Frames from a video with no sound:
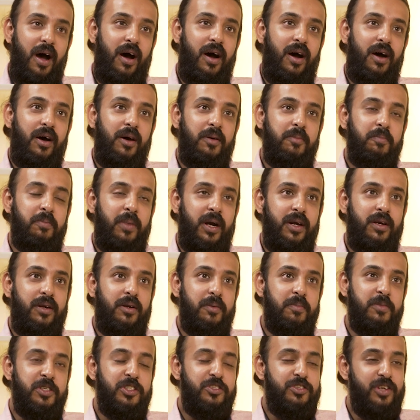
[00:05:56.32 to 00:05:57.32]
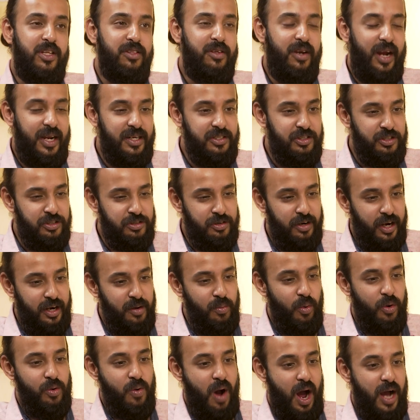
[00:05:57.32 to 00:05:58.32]
But Mr. Chander, I just really
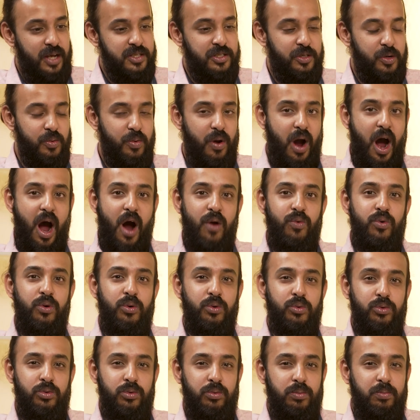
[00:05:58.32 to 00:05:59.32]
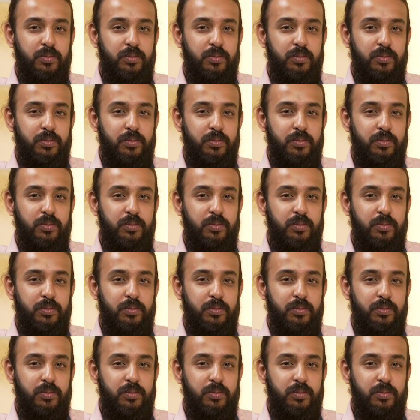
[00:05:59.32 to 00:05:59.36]
want to ask you, how do